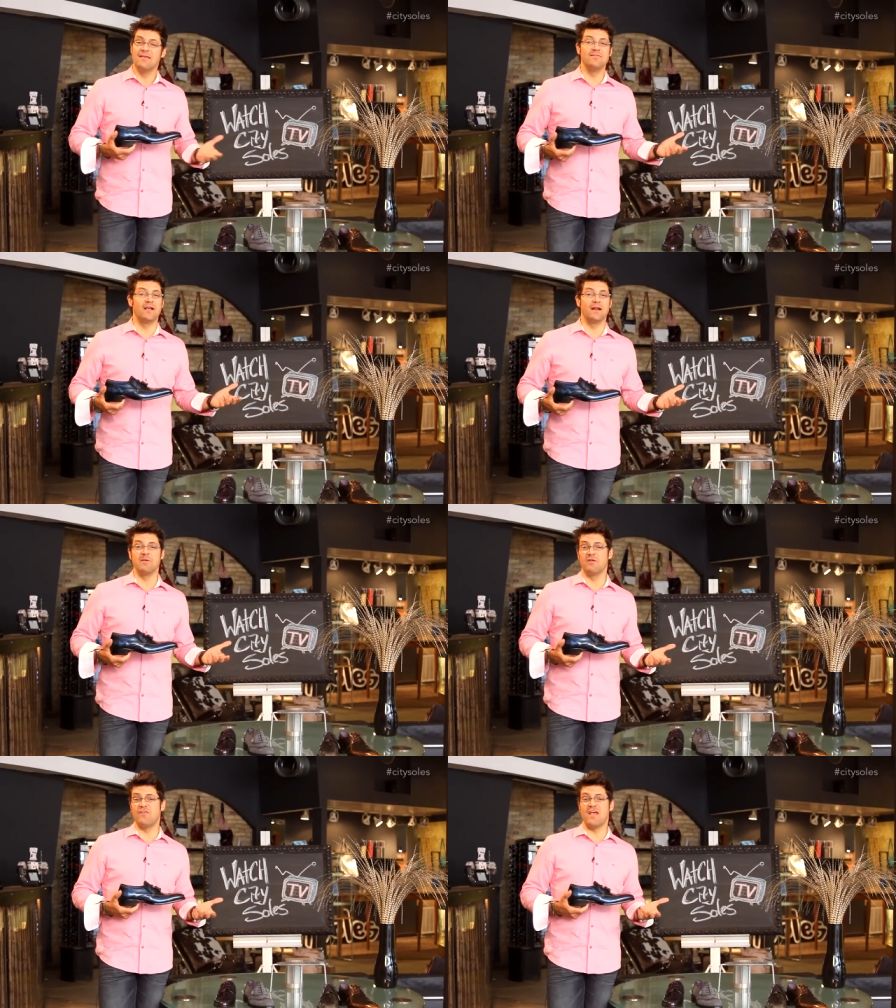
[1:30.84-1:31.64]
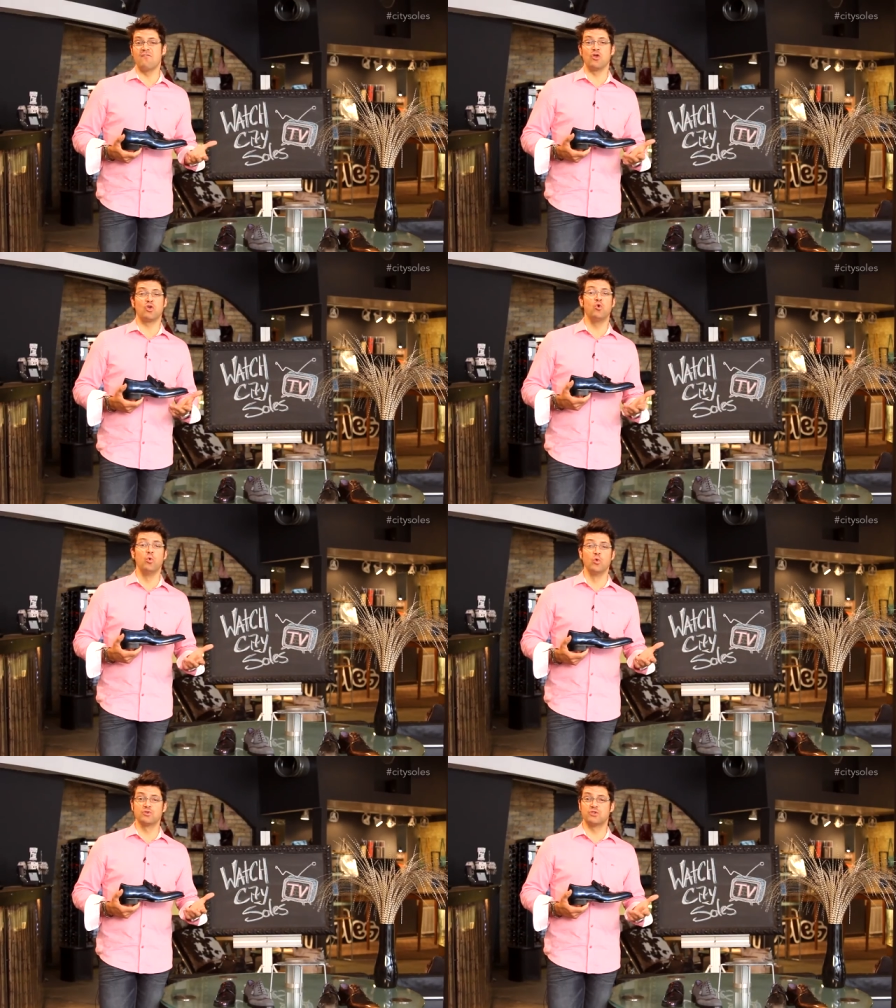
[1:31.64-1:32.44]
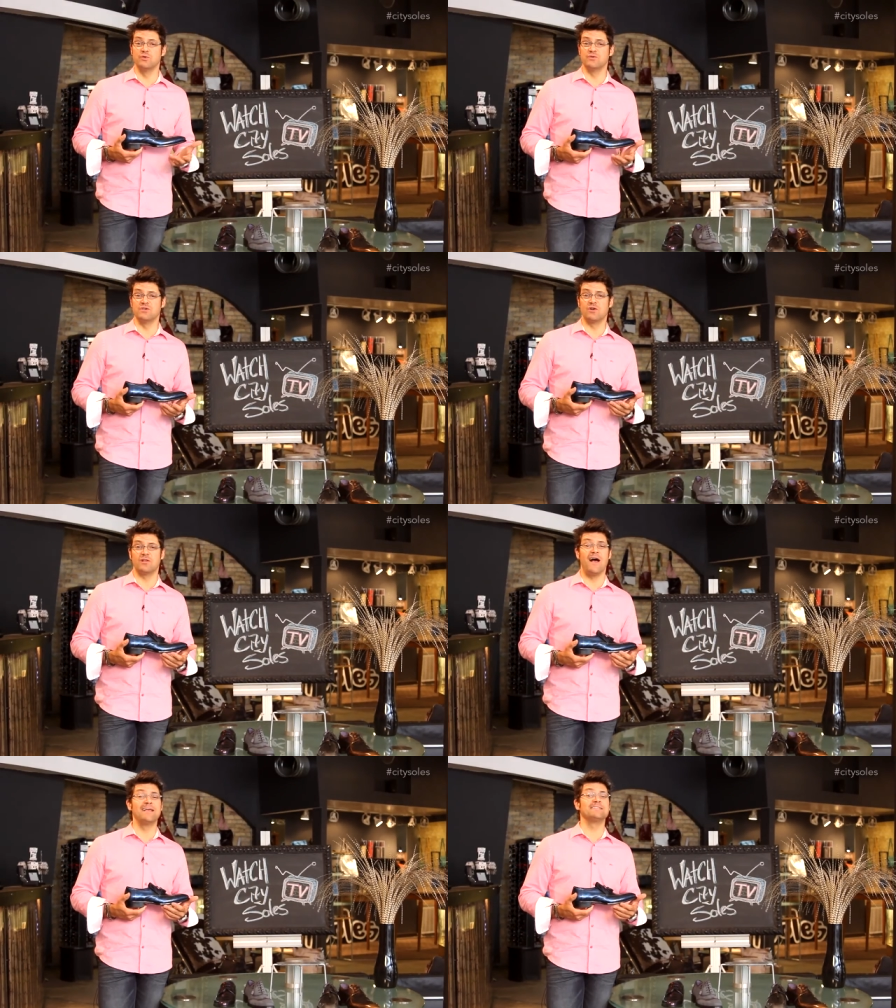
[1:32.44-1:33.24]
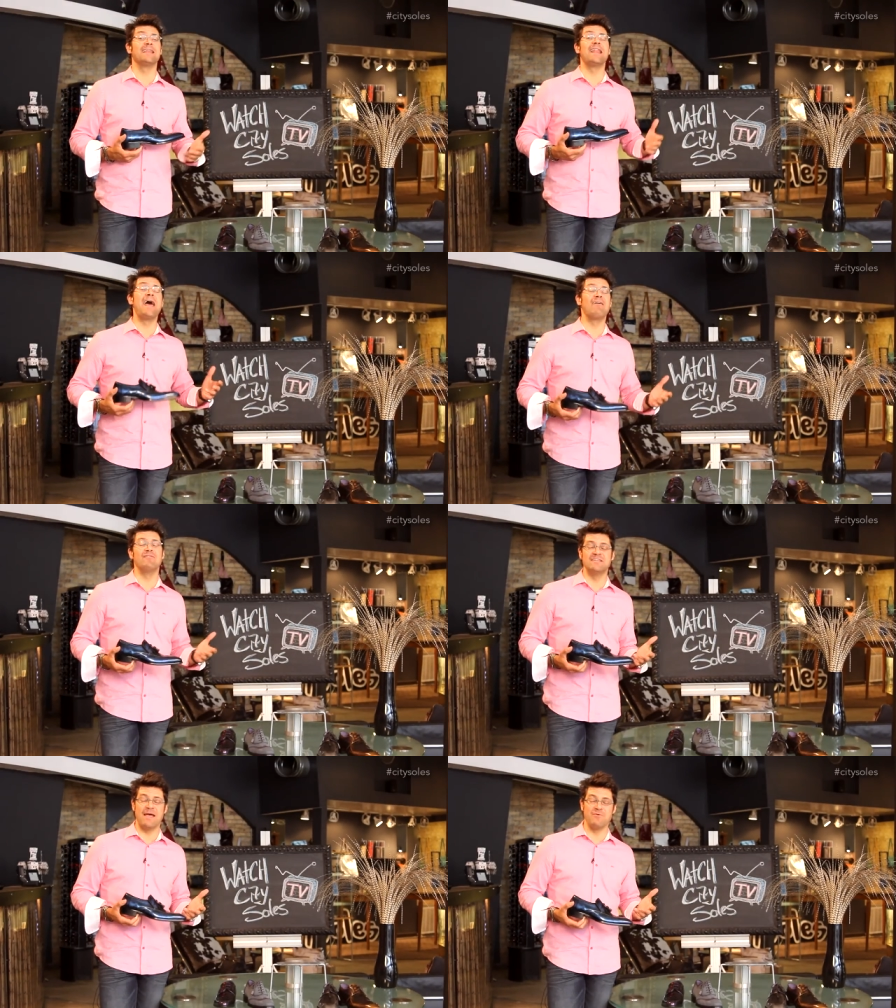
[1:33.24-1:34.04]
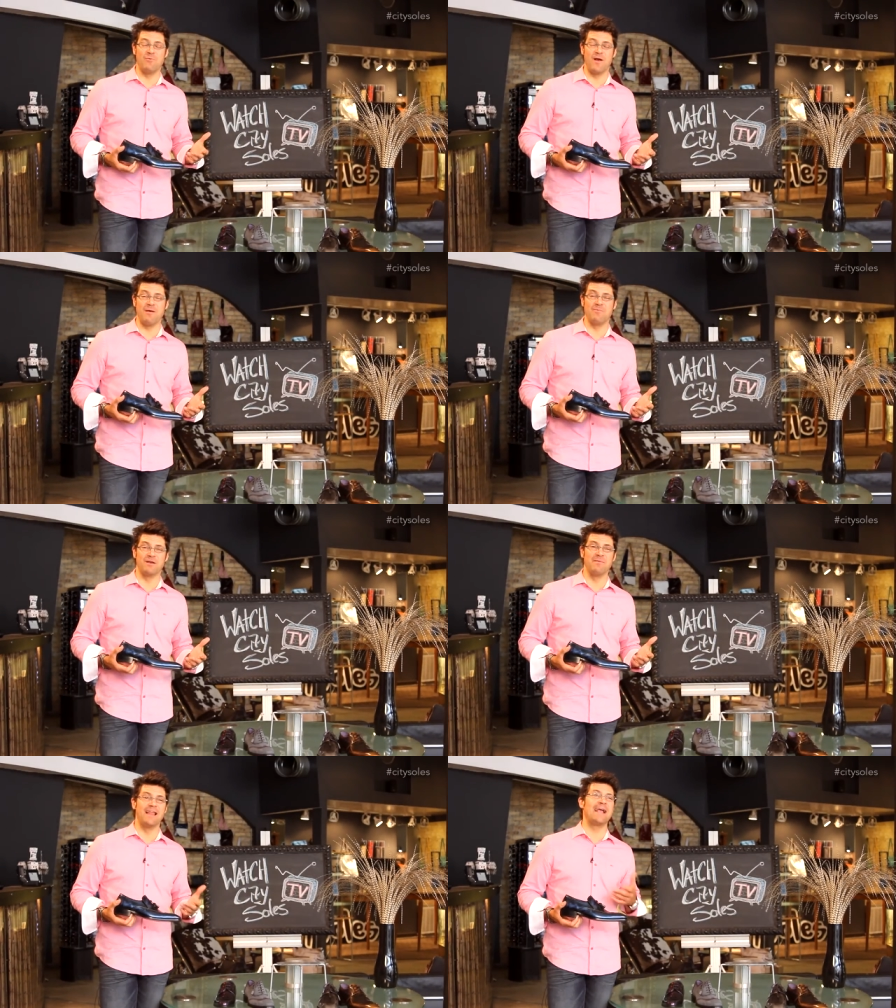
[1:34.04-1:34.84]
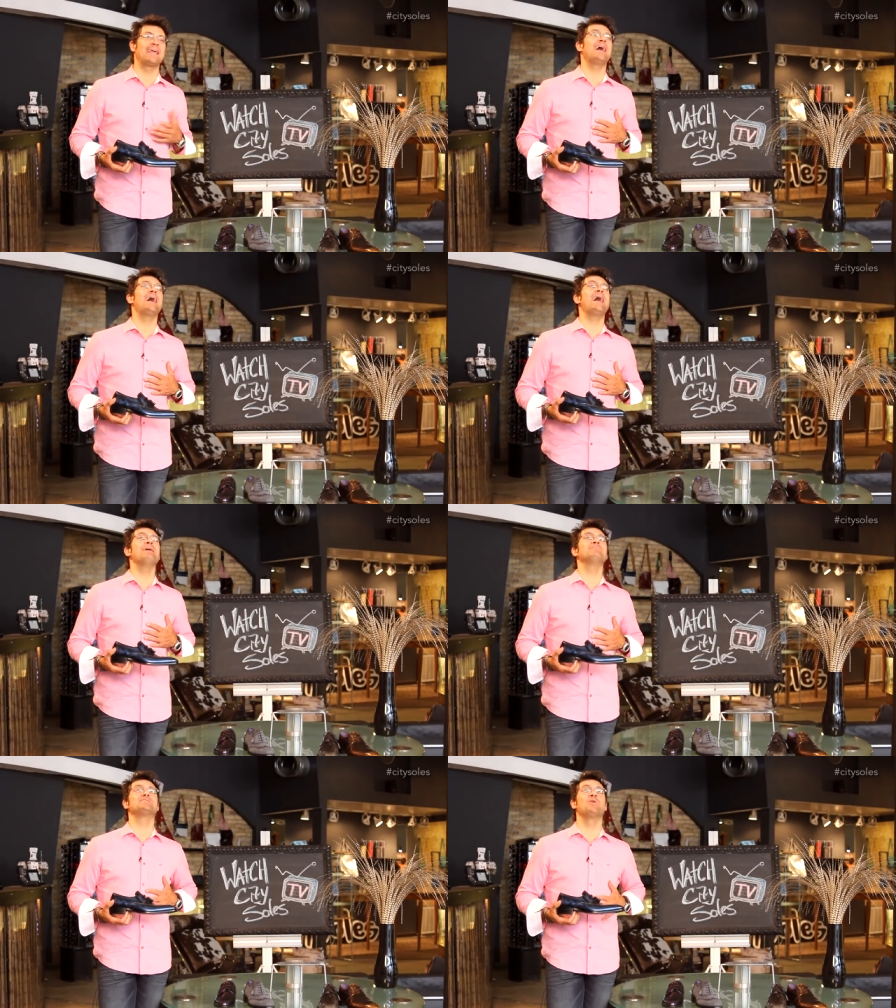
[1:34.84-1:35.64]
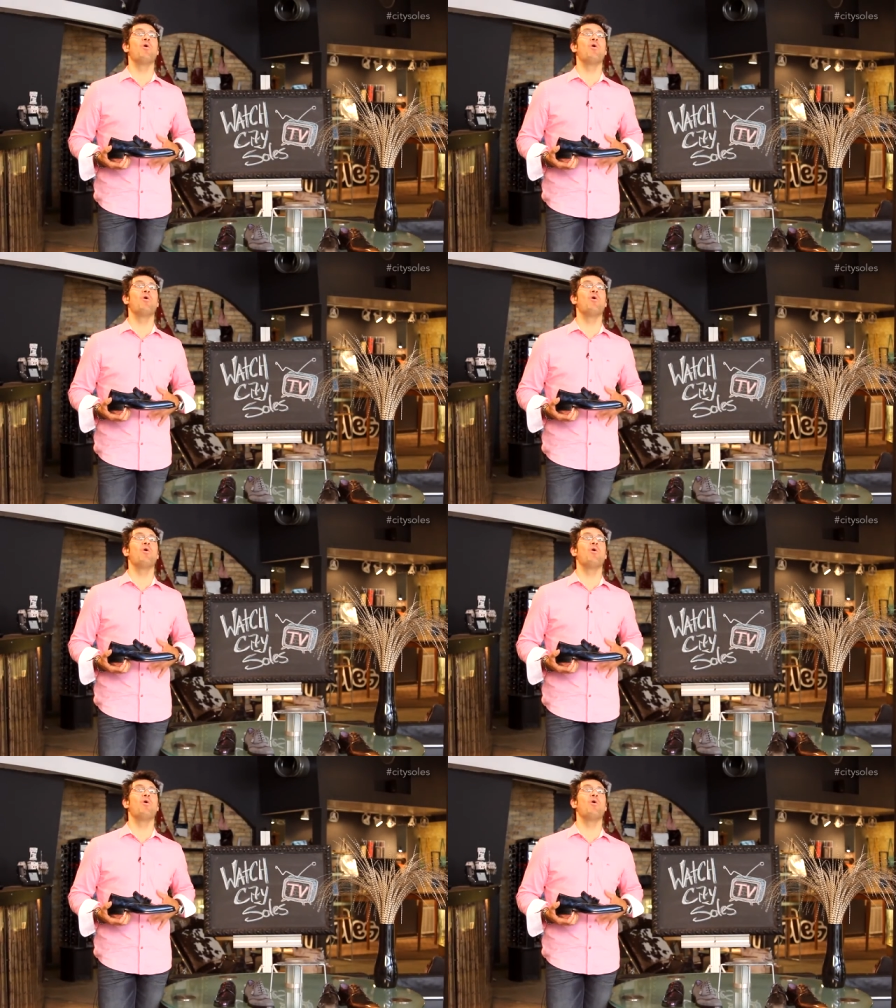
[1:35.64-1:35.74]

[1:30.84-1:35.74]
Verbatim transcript: they're gonna be your favorite cool shoes in your closet. And every time you wear them, you're gonna be like, I'm so